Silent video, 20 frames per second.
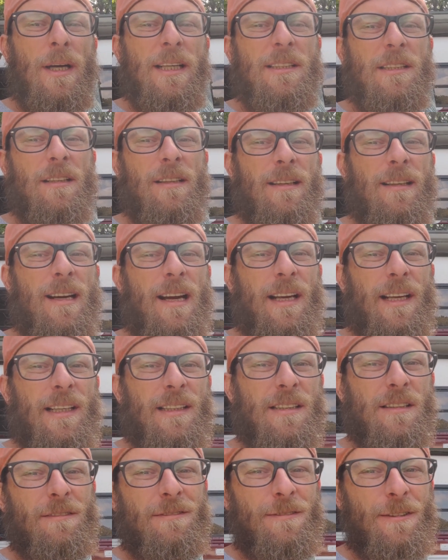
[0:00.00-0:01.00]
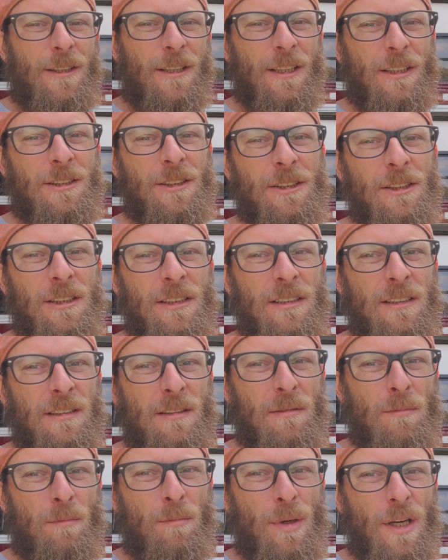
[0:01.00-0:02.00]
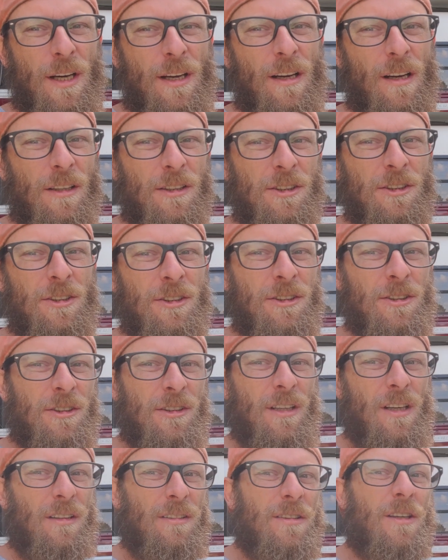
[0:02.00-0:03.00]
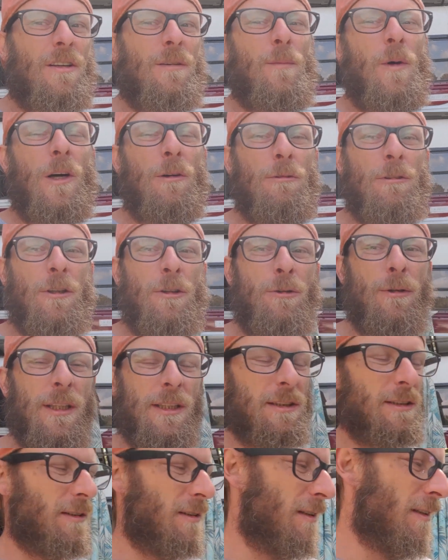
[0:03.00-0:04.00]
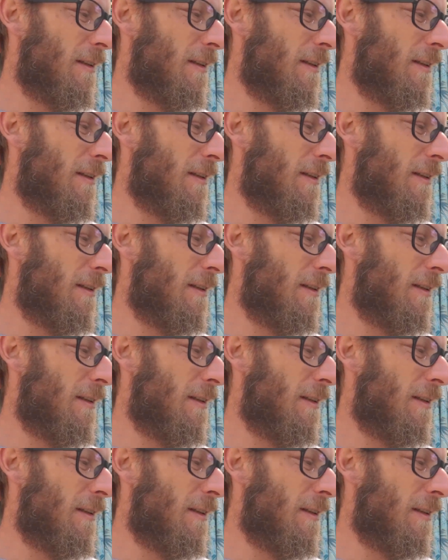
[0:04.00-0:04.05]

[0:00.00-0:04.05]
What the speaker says: wait till tonight and get some footage, but I'll turn them on real quick.